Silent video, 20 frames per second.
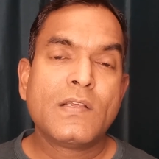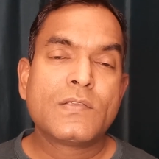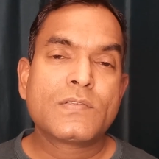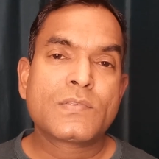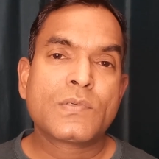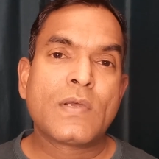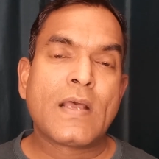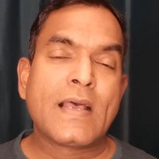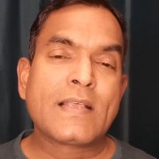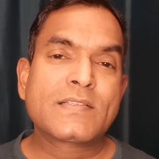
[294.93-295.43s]

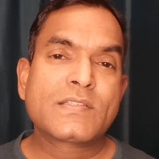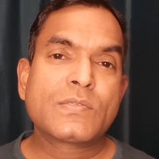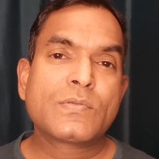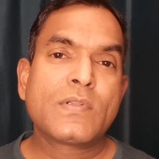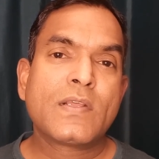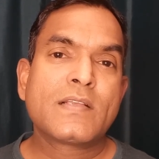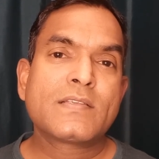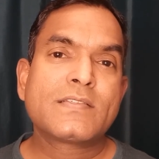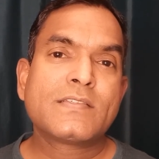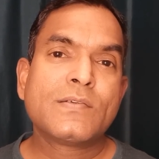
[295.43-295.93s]
So as
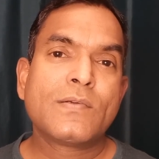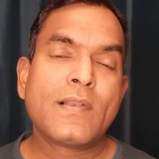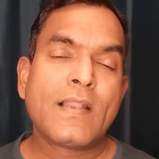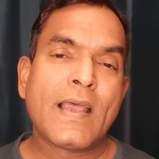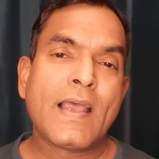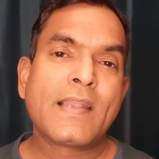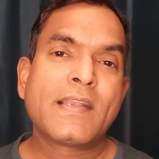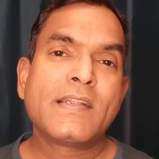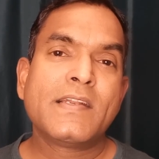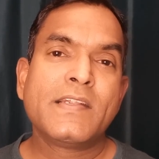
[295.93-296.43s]
soon as you
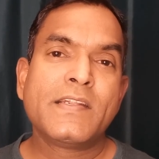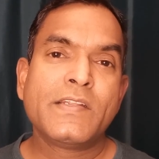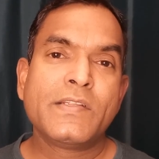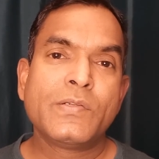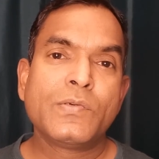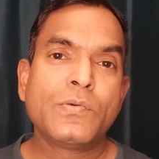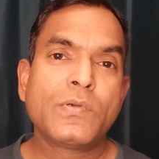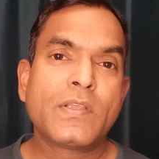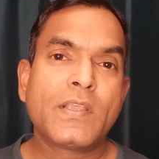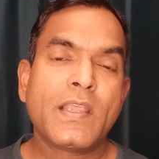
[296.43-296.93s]
landed in
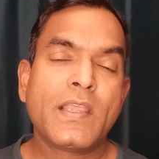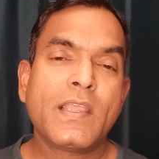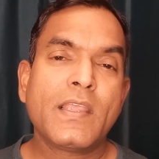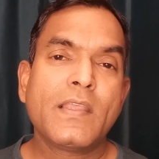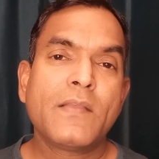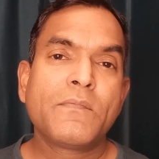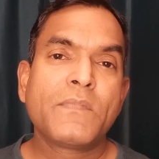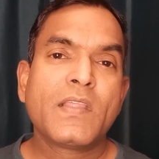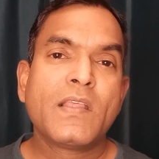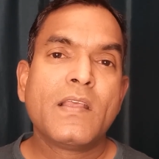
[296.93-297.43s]

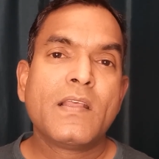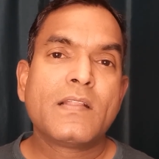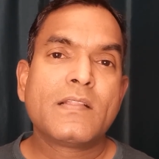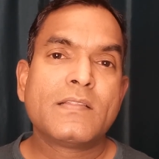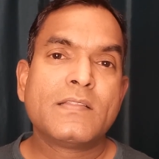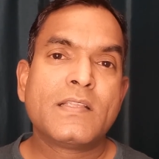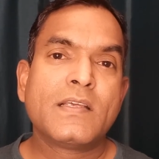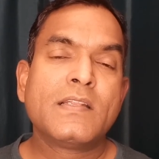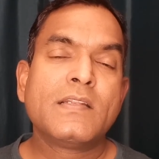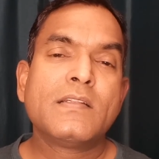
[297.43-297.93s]
UK,
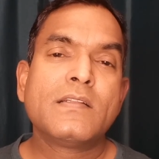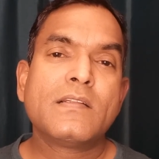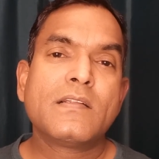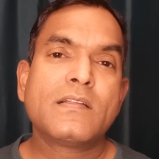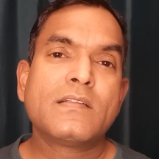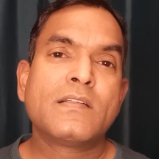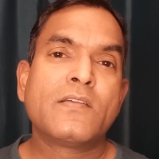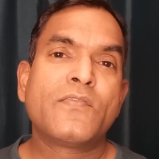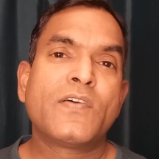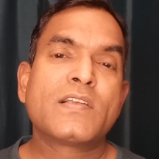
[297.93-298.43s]

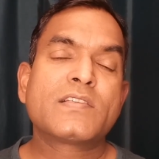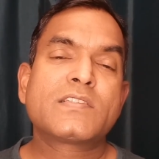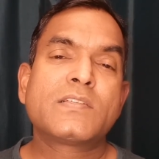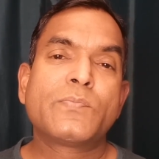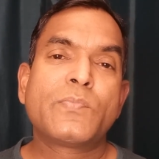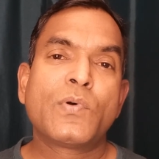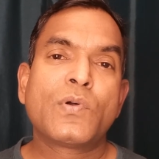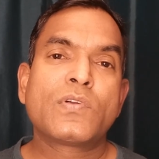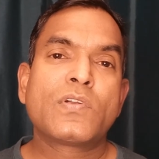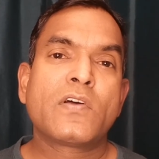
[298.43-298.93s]
then the
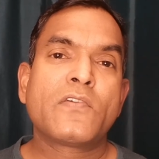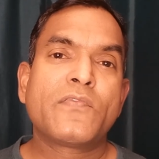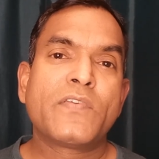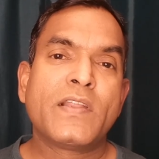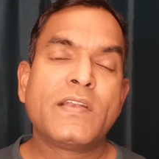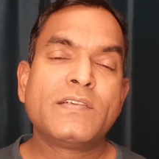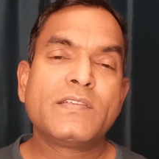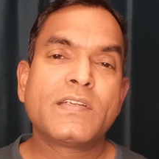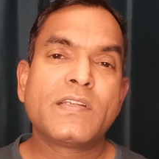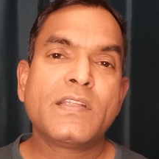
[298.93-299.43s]
first port of
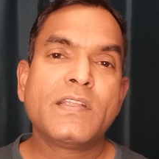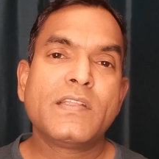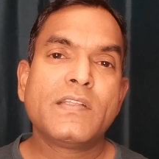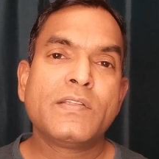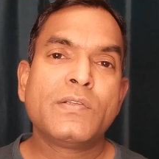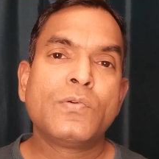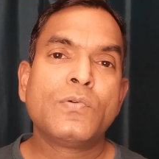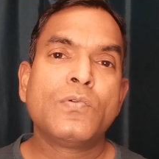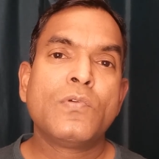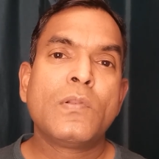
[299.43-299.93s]
entry
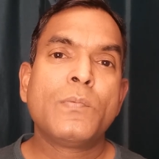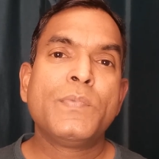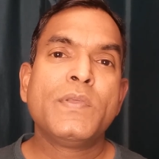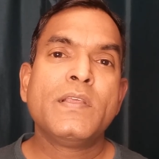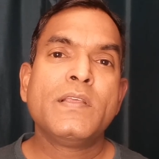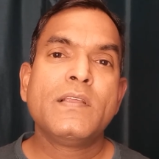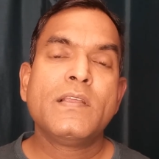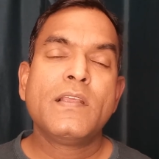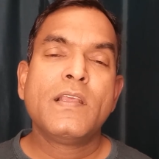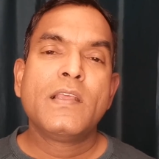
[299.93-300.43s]
you will
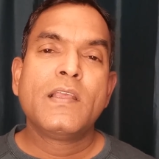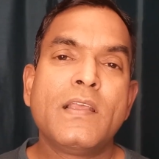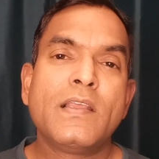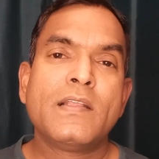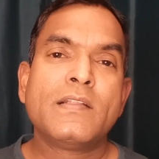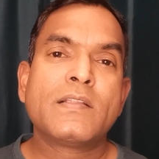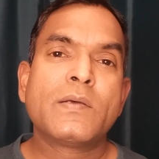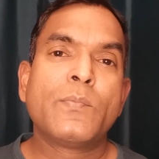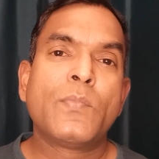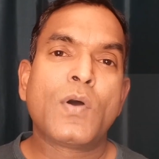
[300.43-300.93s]
be
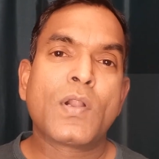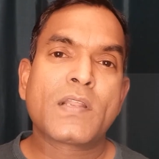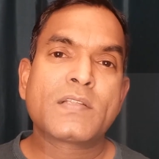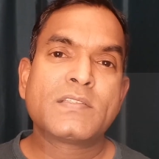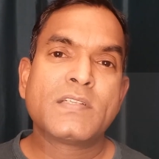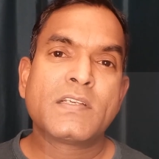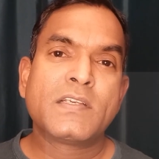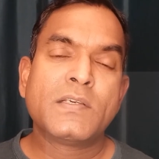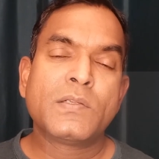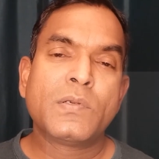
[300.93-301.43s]
in the border
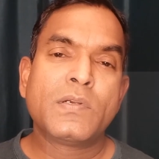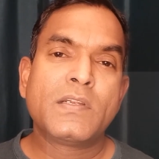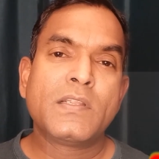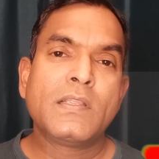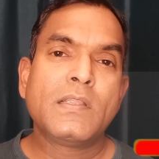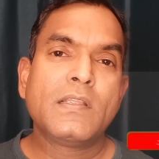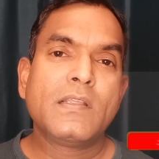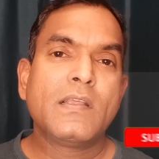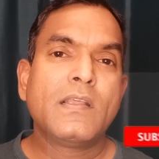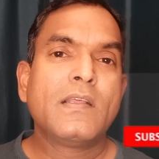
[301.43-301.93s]

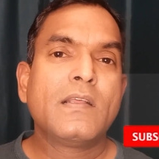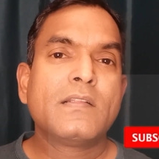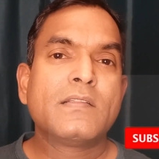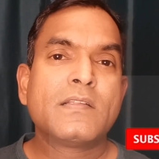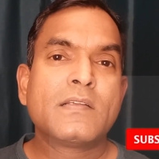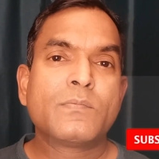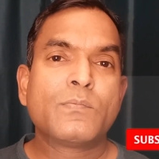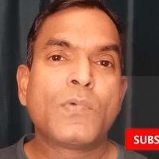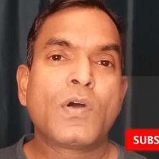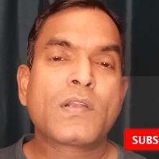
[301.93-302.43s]
security.
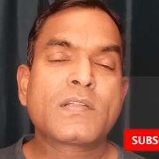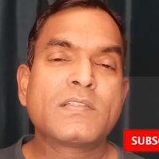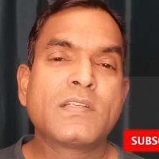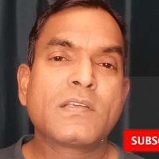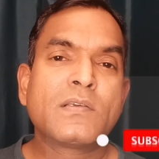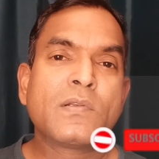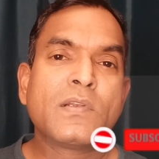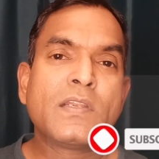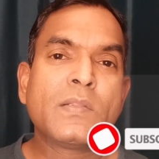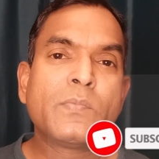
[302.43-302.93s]
the border
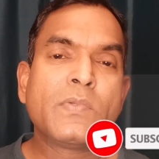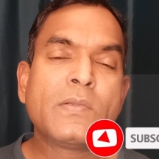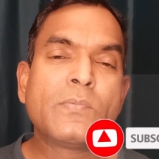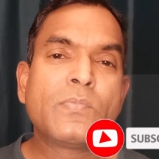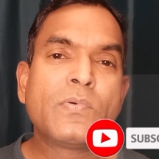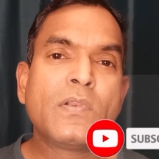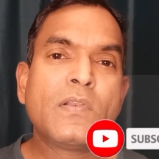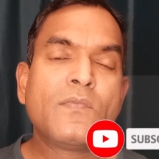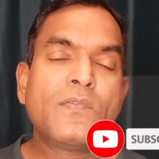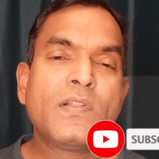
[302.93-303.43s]
security
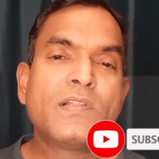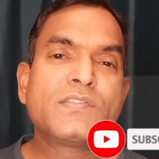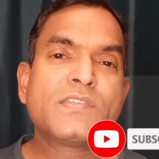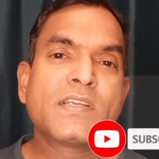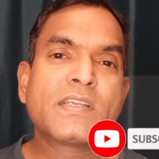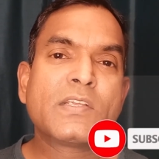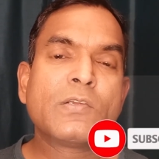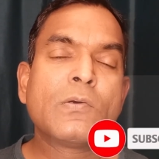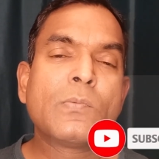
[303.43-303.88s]
people will check